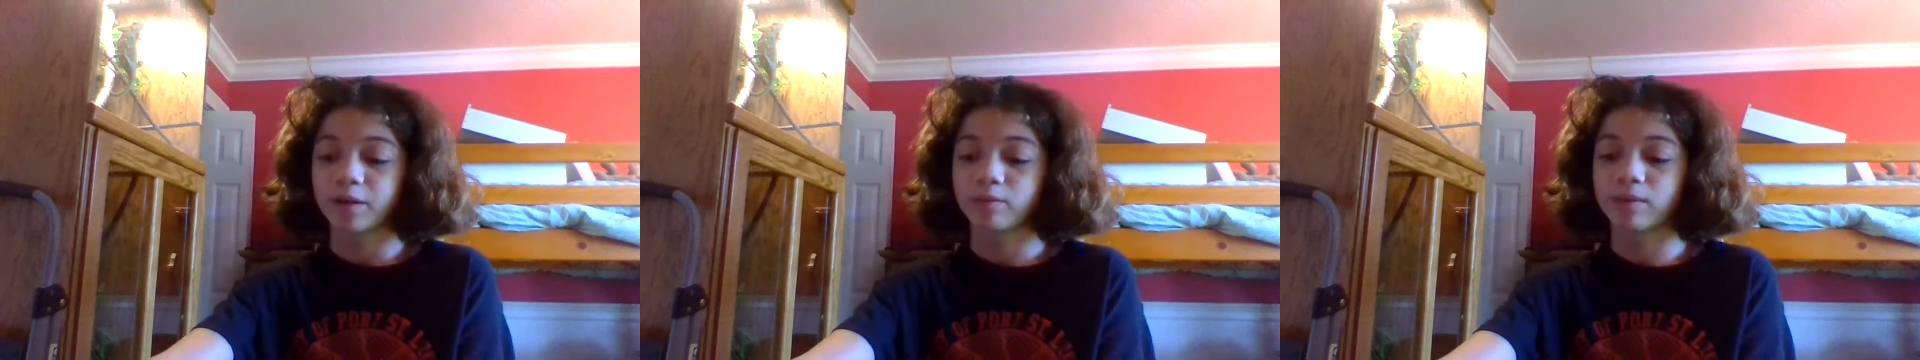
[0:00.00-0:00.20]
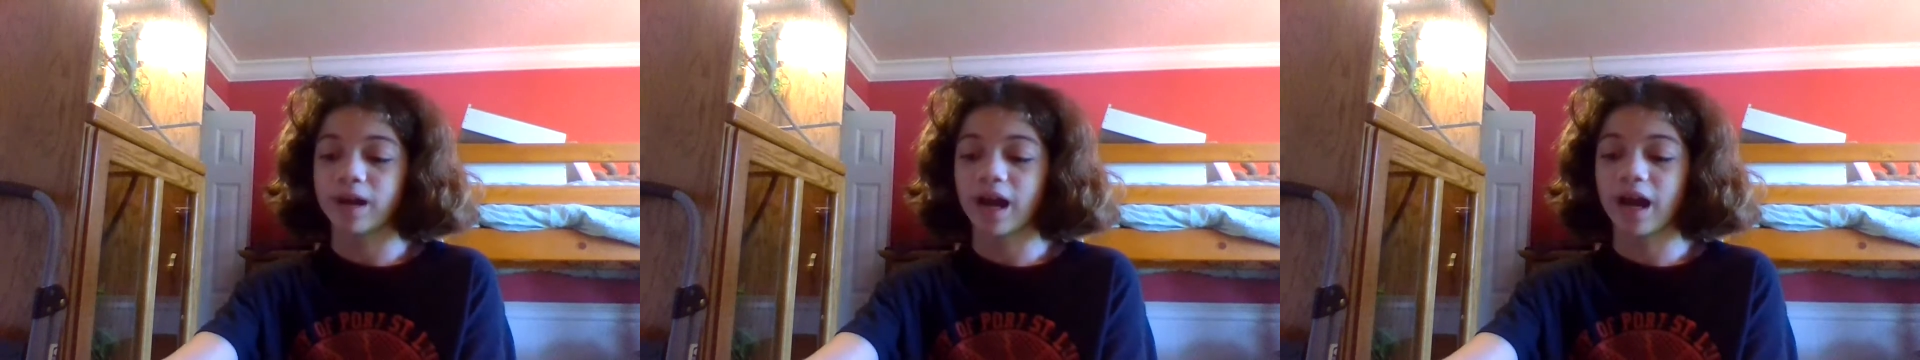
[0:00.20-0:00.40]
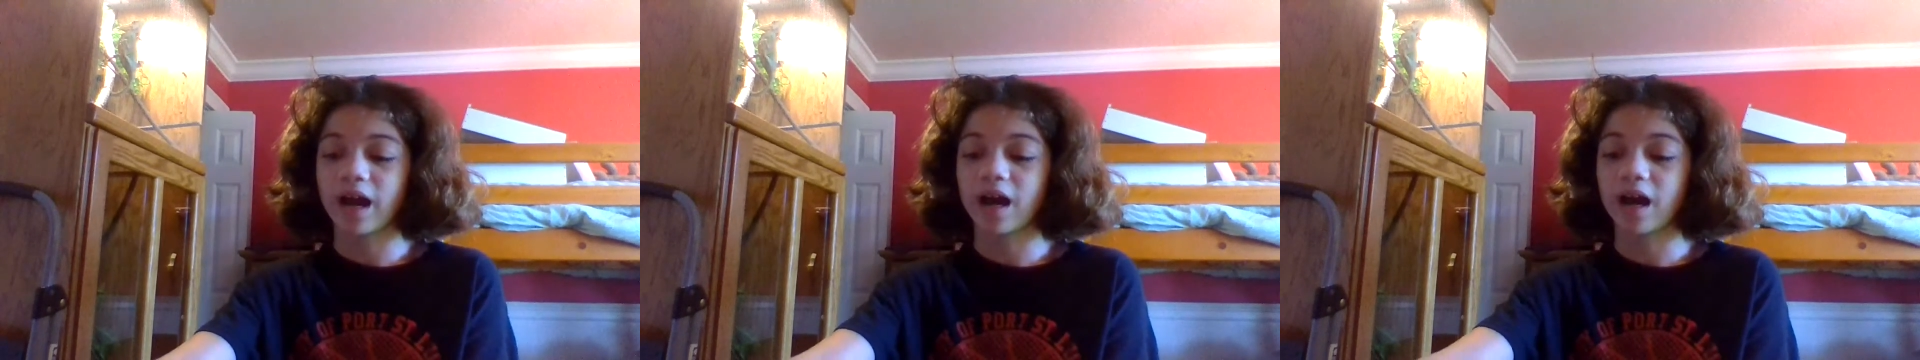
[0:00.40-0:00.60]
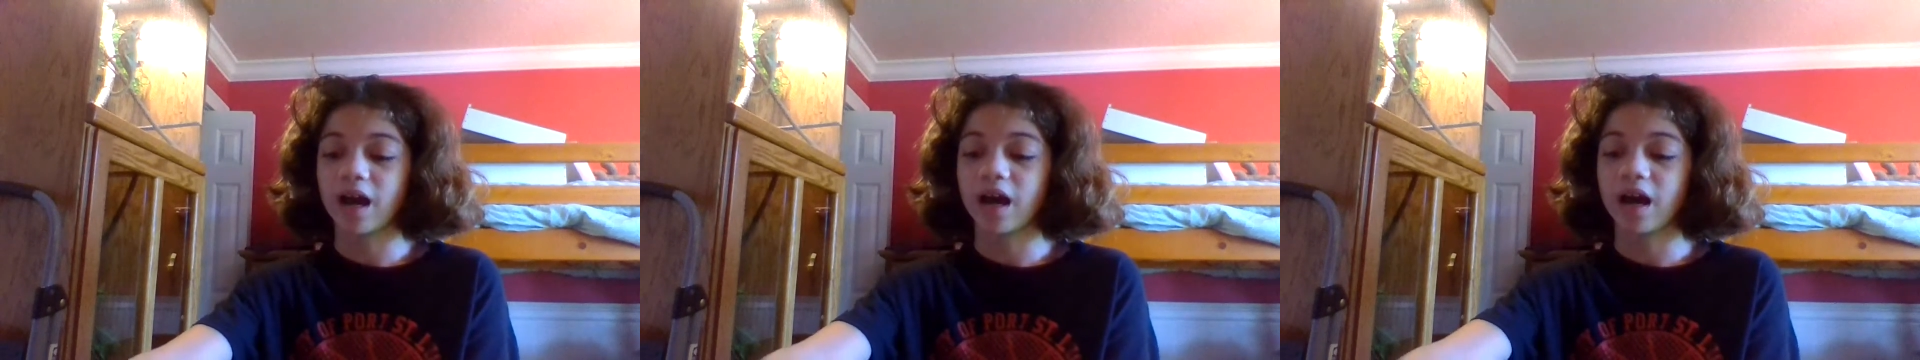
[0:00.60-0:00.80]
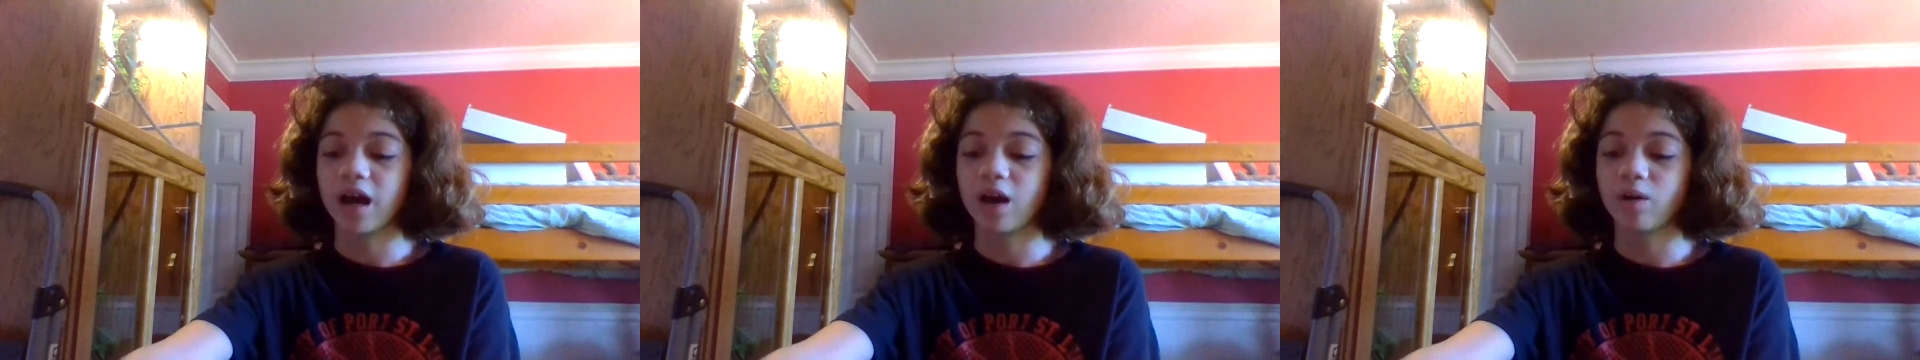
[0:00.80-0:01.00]
We,
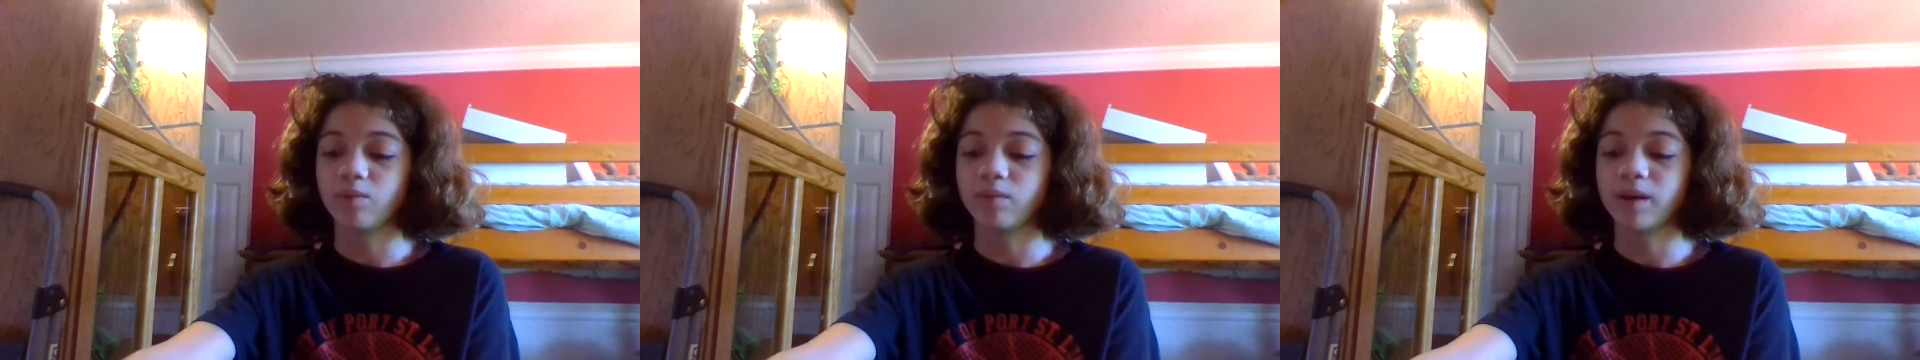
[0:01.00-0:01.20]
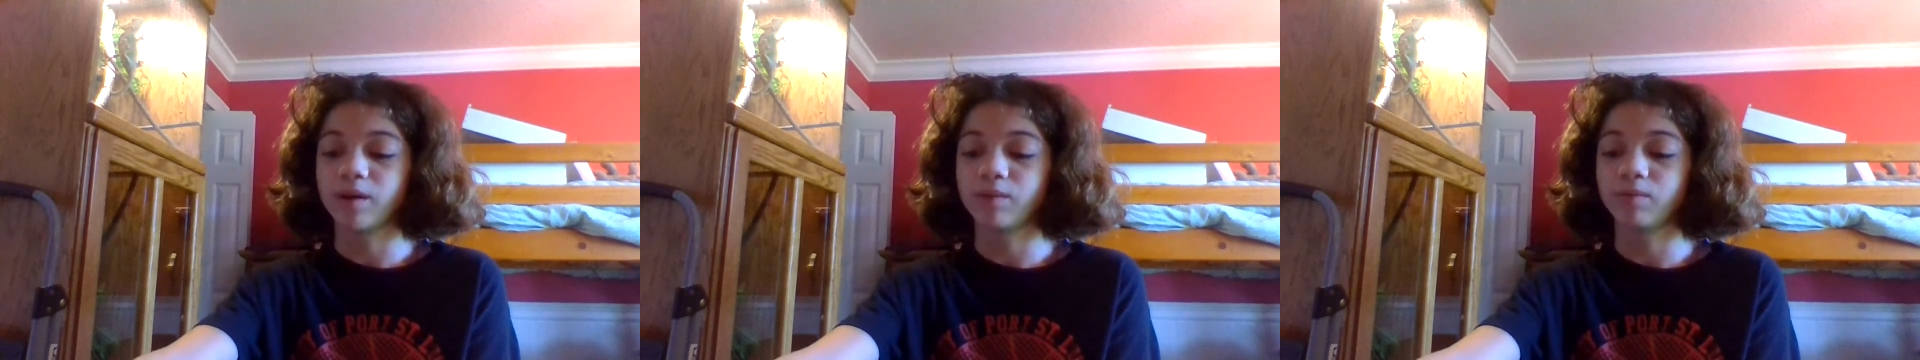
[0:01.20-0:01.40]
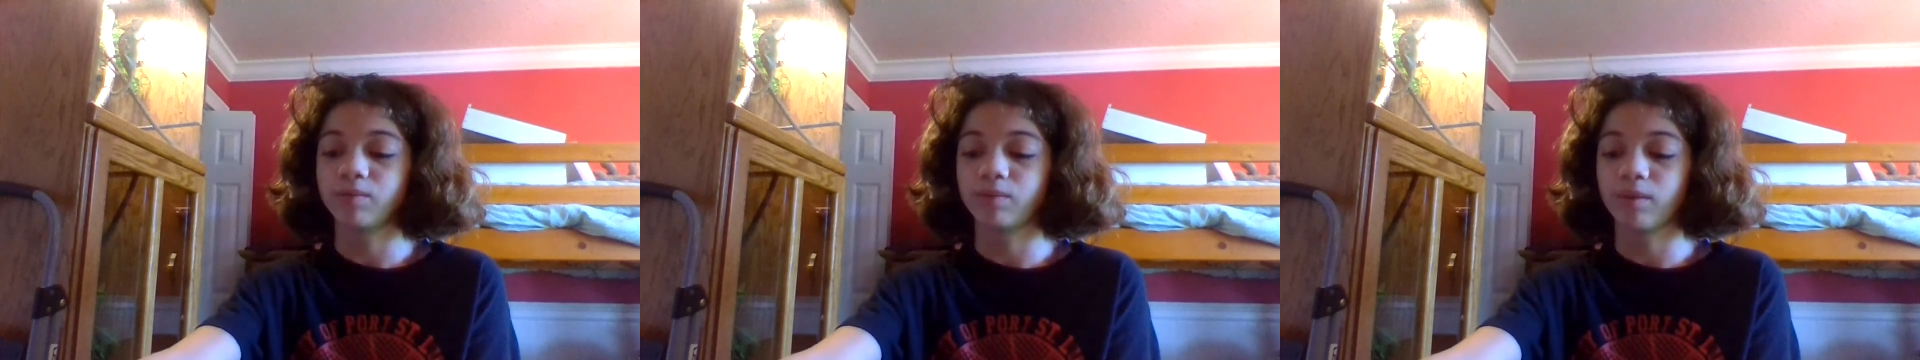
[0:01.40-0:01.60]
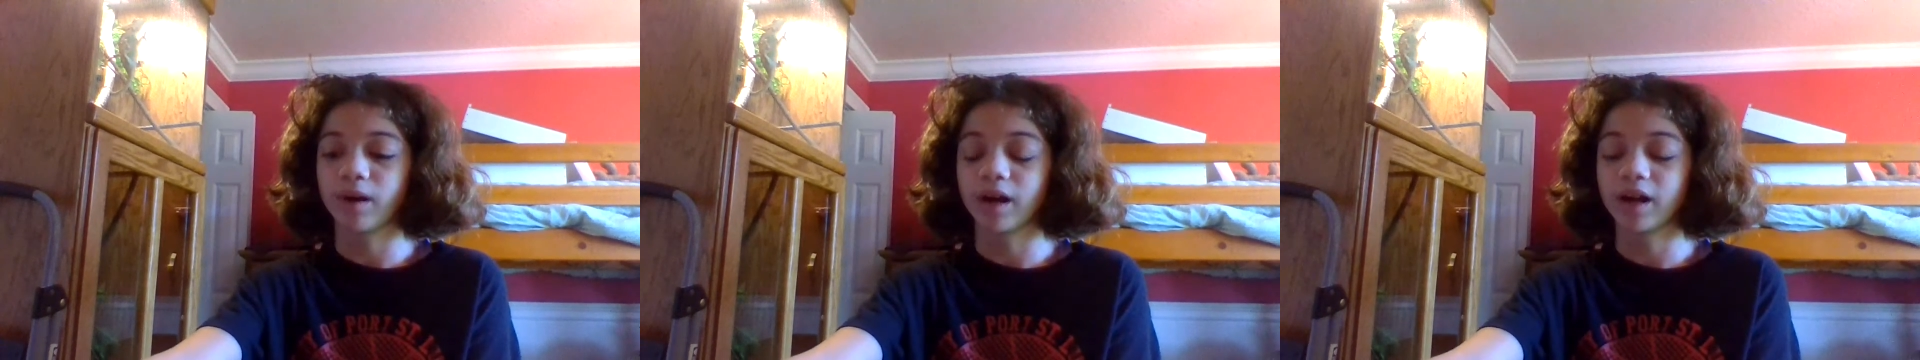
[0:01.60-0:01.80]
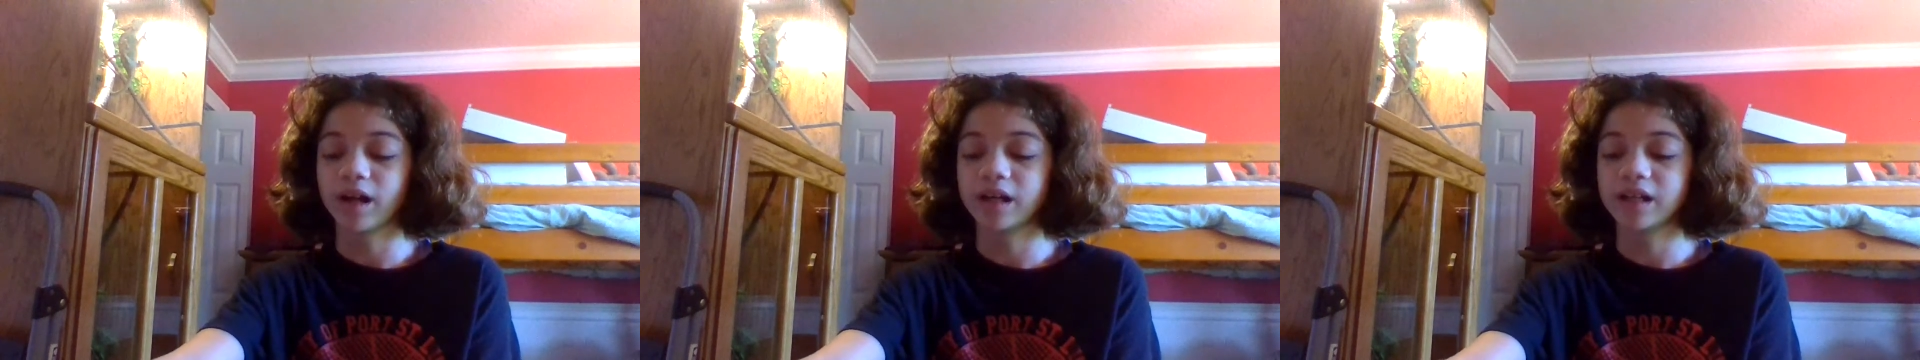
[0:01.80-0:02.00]
uh, we
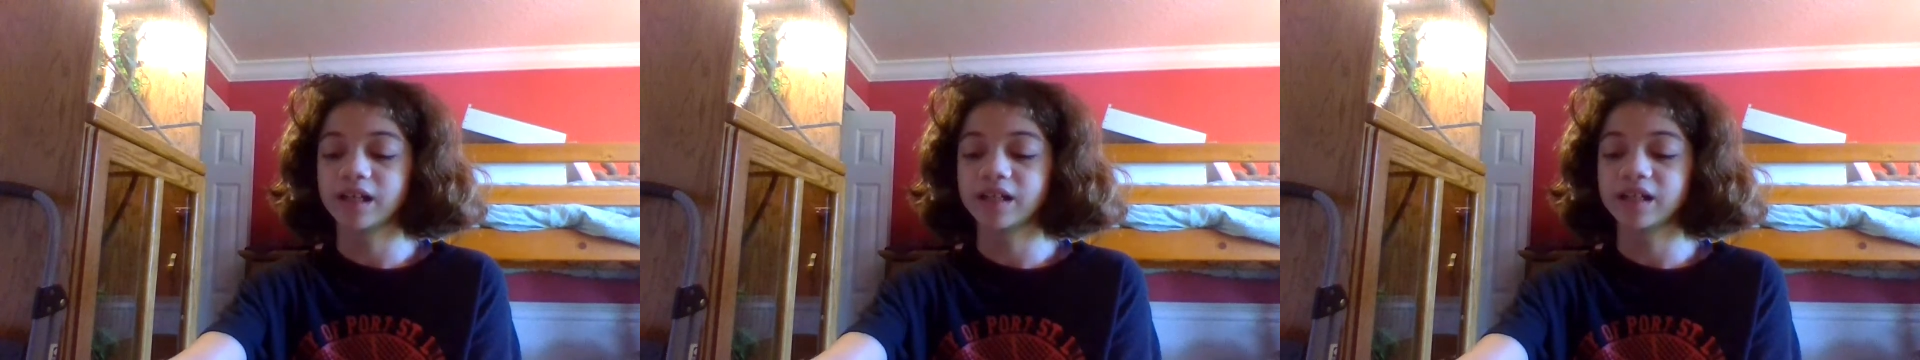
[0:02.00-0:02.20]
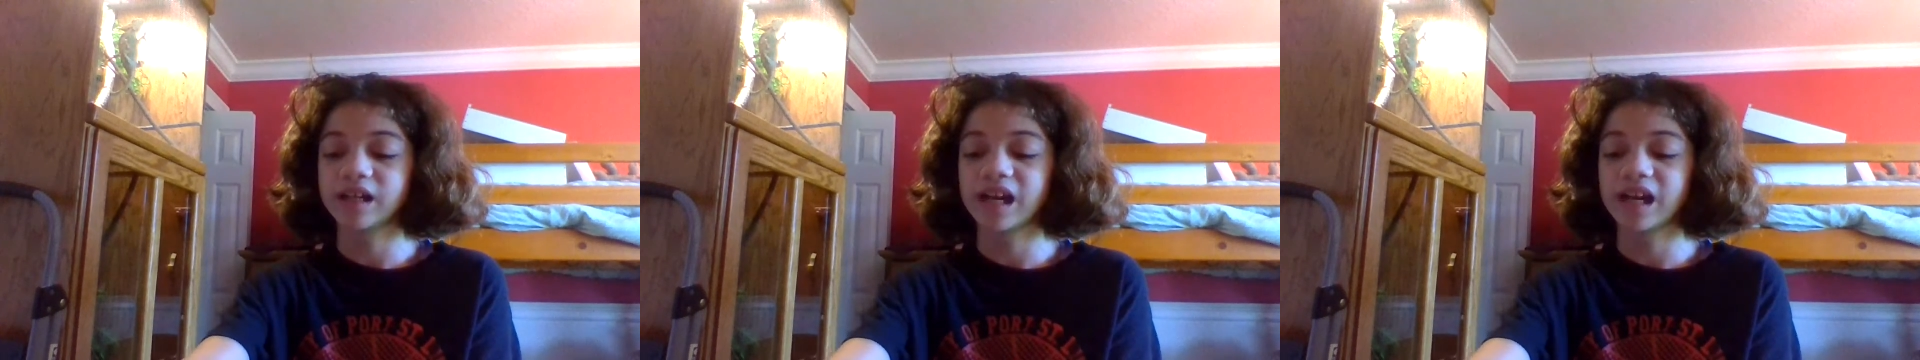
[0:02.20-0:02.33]
were gonna